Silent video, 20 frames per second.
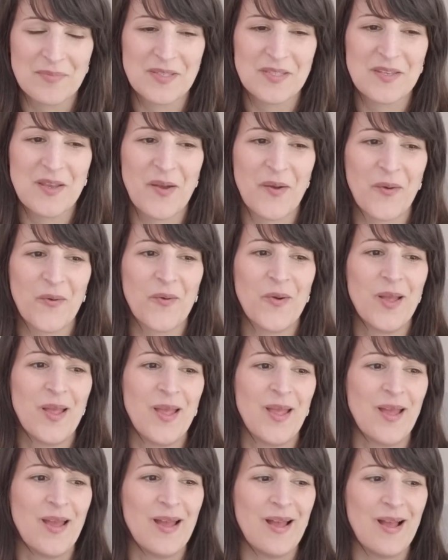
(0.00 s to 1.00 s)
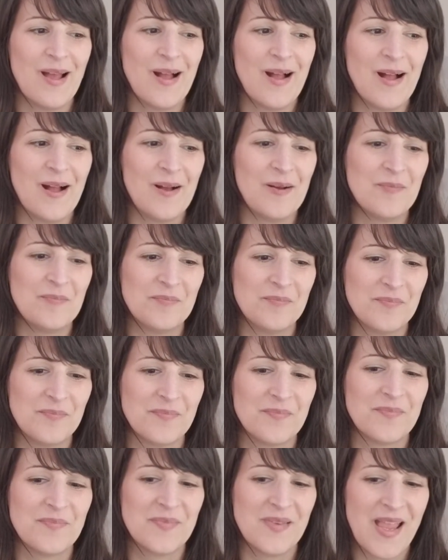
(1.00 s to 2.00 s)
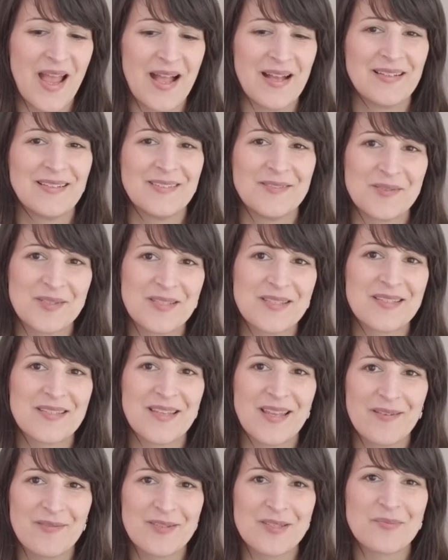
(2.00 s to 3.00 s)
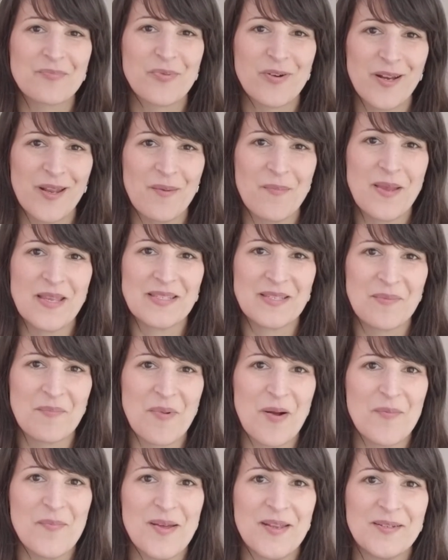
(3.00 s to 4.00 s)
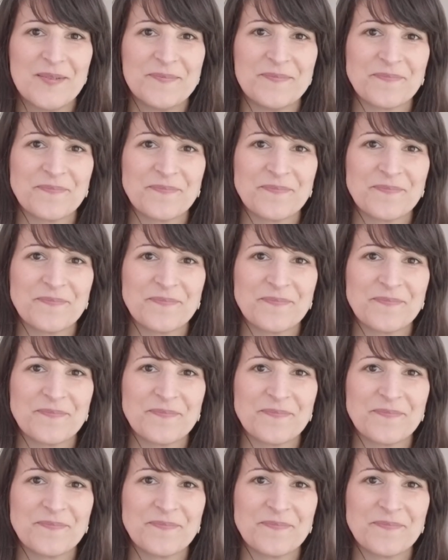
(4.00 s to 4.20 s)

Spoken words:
So, yeah, it was a pretty amazing moment.